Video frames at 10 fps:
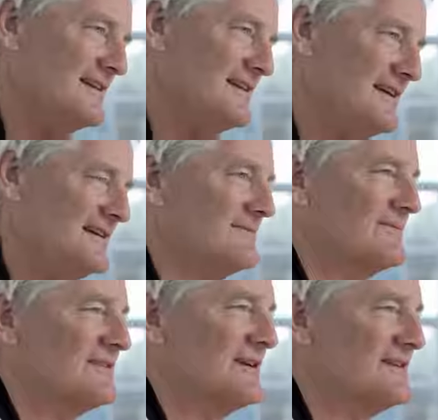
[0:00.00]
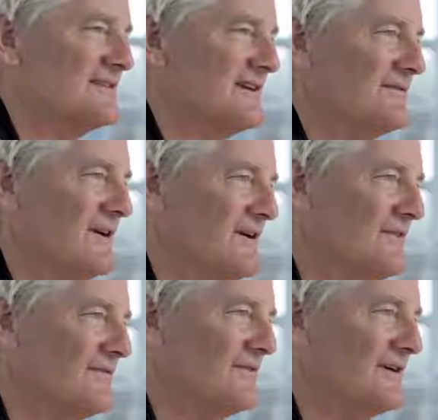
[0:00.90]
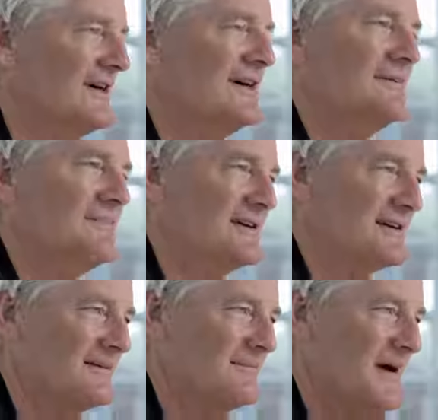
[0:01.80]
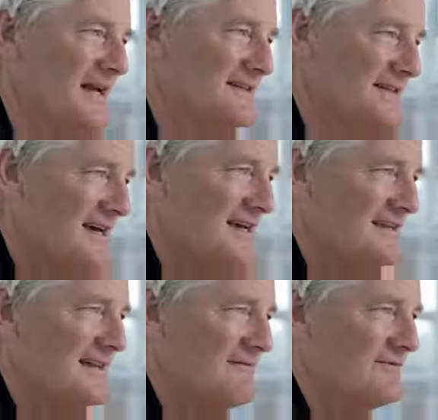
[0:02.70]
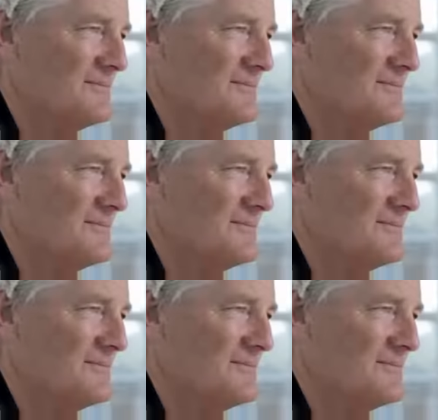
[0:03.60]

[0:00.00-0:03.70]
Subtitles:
the heater will turn itself off, but it'll maintain that